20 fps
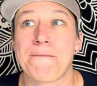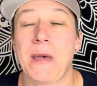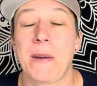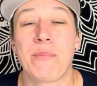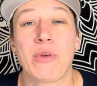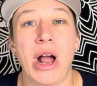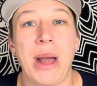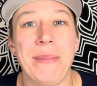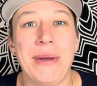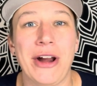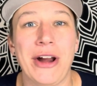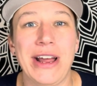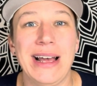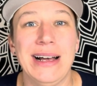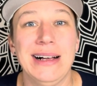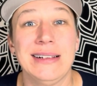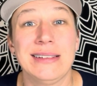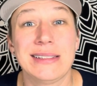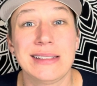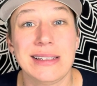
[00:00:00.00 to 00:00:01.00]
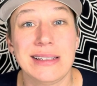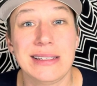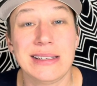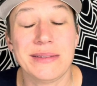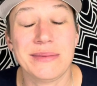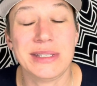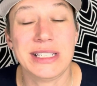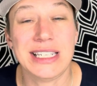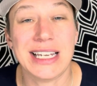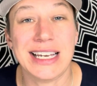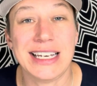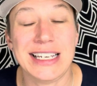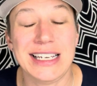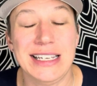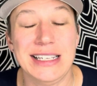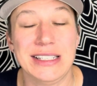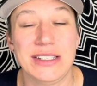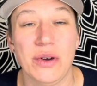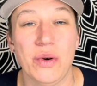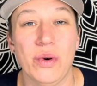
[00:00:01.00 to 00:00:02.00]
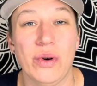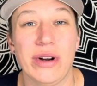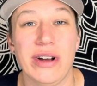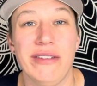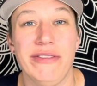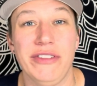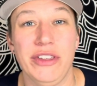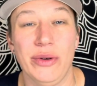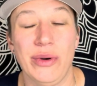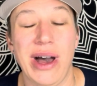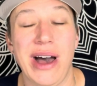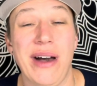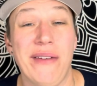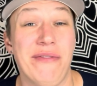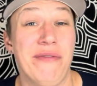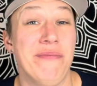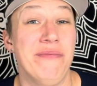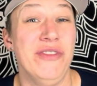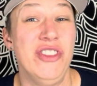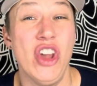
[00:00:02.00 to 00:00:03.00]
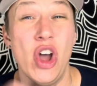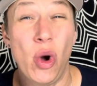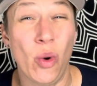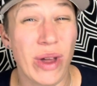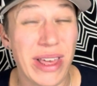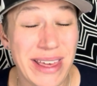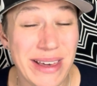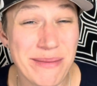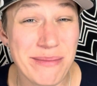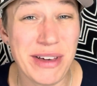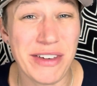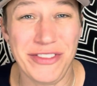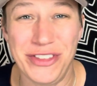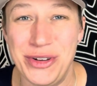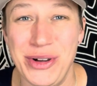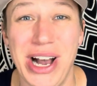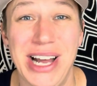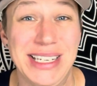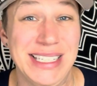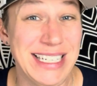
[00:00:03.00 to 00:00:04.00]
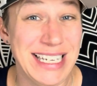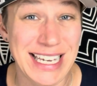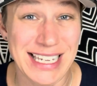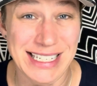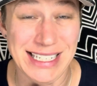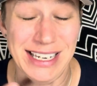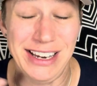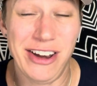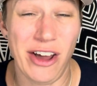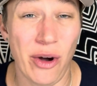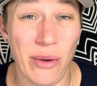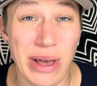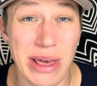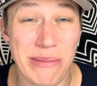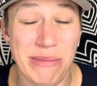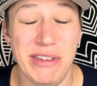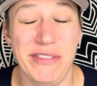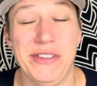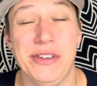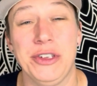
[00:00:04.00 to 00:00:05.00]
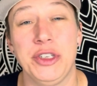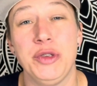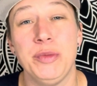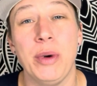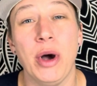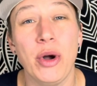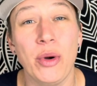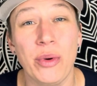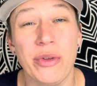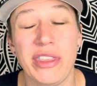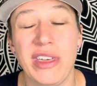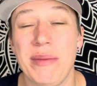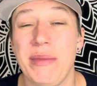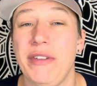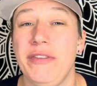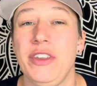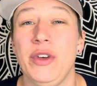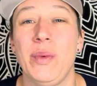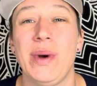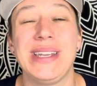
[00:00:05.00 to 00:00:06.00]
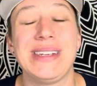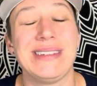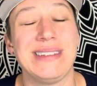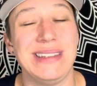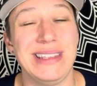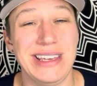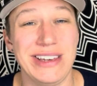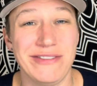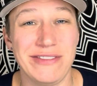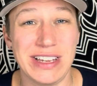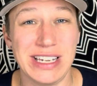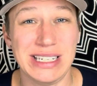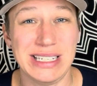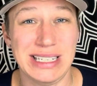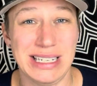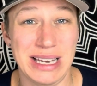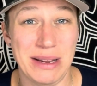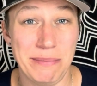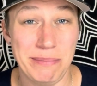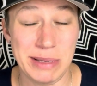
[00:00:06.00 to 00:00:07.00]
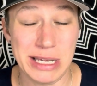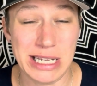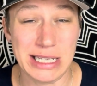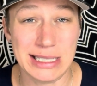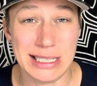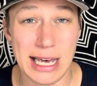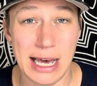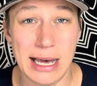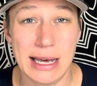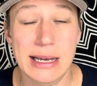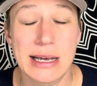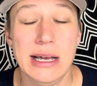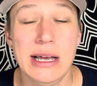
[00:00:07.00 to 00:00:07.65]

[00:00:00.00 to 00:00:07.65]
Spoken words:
primary health system studies, or if you know him, if you got to get to know him, if you spoke with him, if you went to the events in Ibiza.